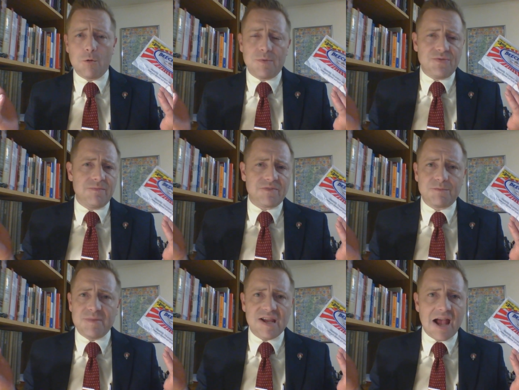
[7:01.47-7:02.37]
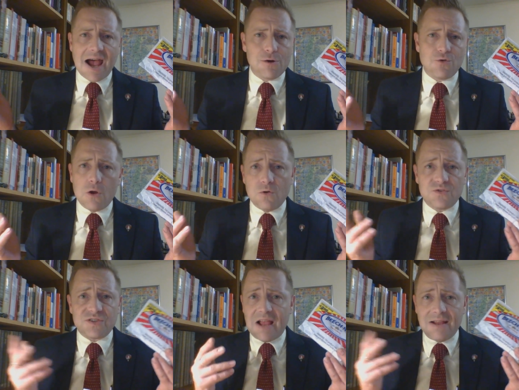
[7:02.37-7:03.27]
but to me, I don't
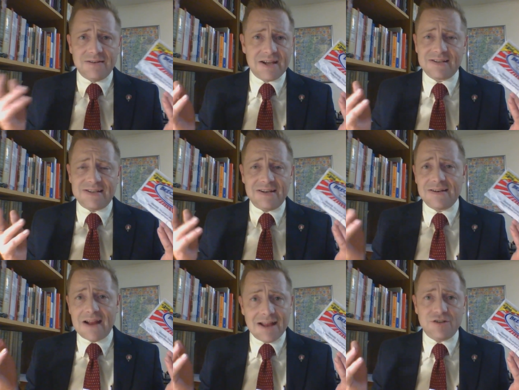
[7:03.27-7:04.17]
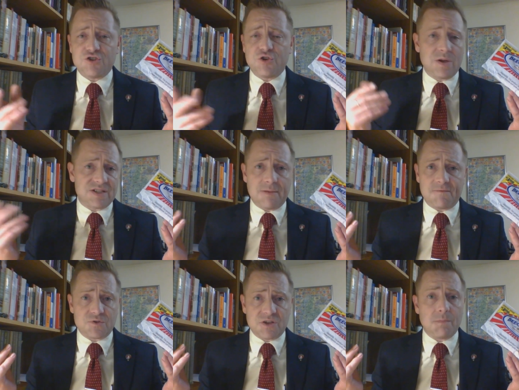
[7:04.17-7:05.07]
notice nicotine in any chew except
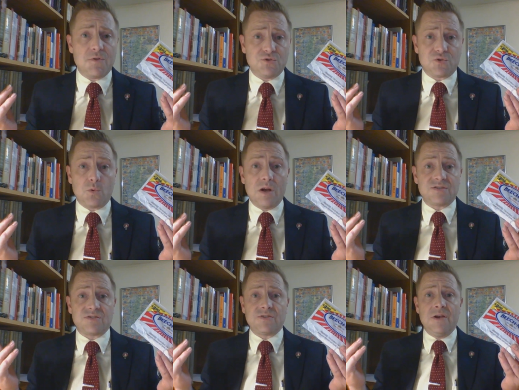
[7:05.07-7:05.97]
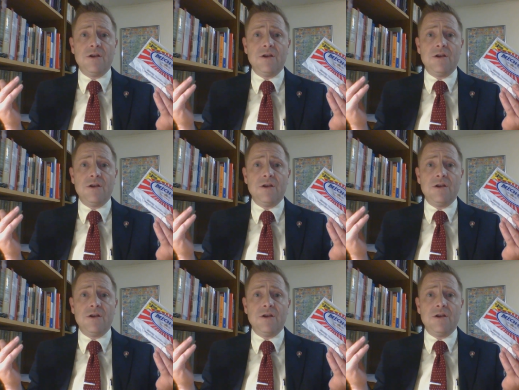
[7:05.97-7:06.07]
for some of those twists.